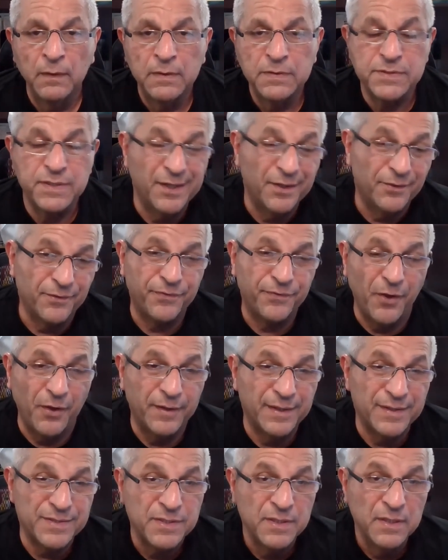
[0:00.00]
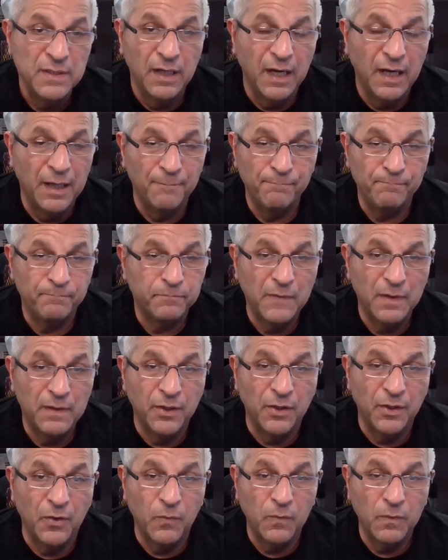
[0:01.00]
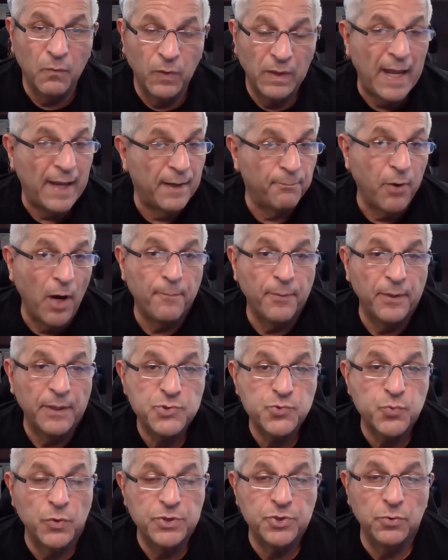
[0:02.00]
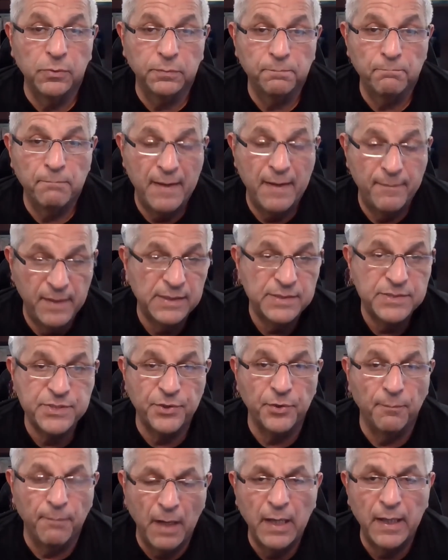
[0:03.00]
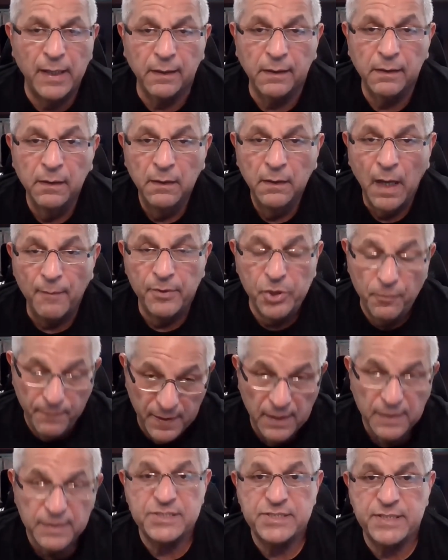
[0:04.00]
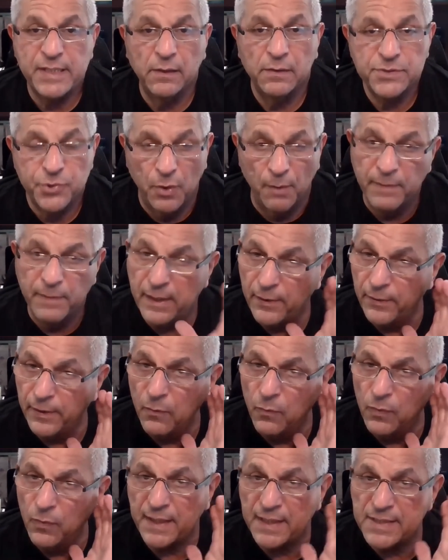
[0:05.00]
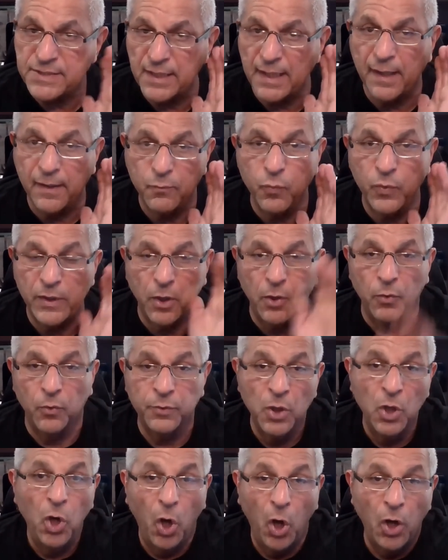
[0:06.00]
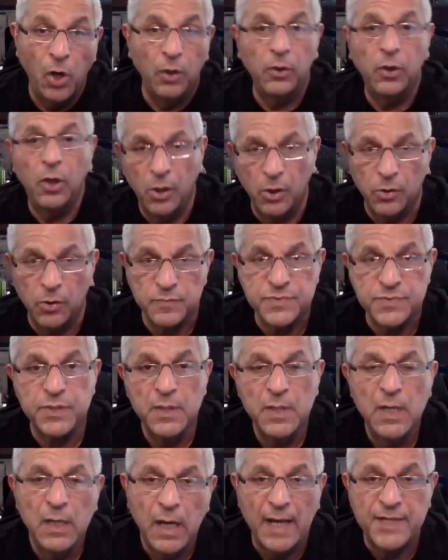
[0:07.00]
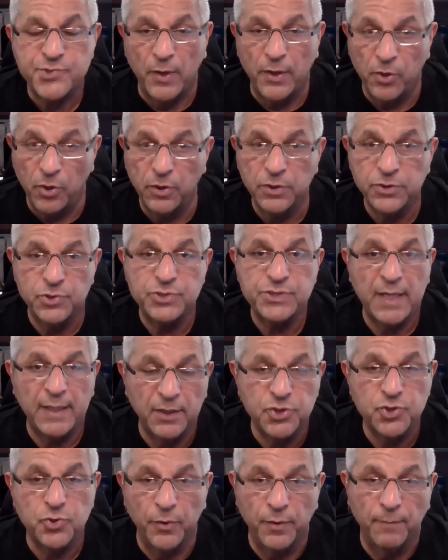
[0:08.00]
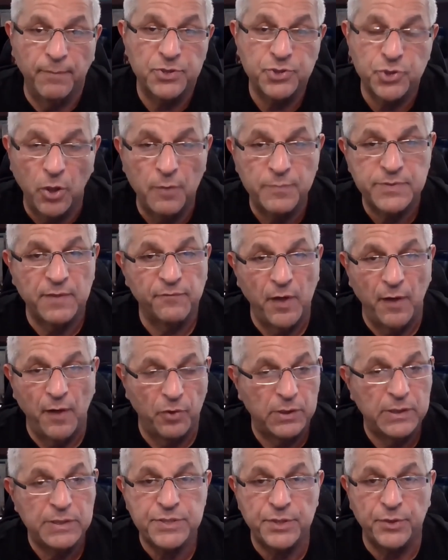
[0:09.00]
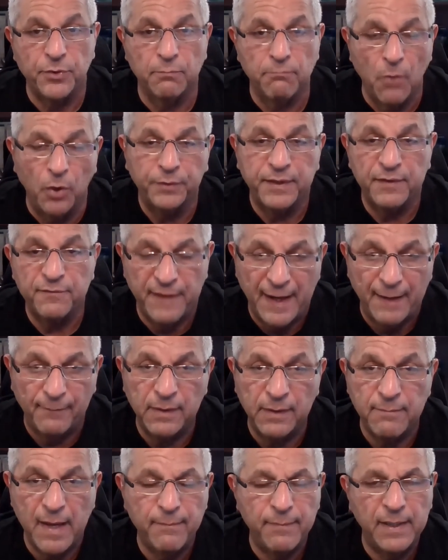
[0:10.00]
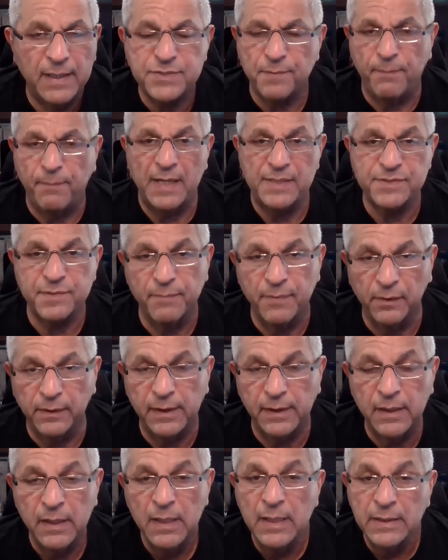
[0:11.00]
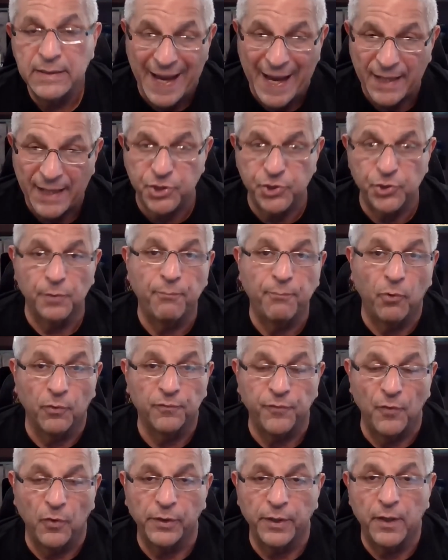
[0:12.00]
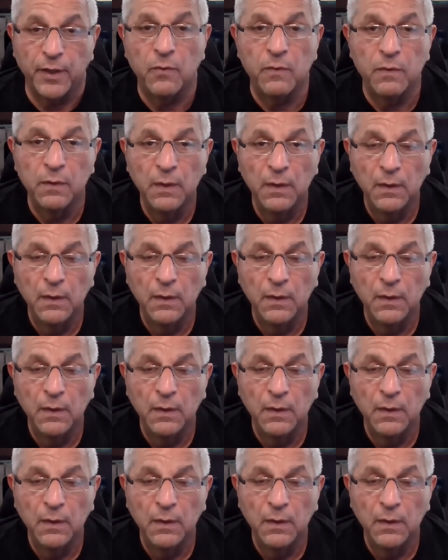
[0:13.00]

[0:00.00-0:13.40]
Then the other thought is, um, you know, what kind of properties would you maybe consider buying? I mean, you've been in the single, so I'm hearing what they said. We own all homes. Uh, so I heard you say that you own a bunch of homes. Have you ever considered multifamily maybe as a possibility to add to your portfolio?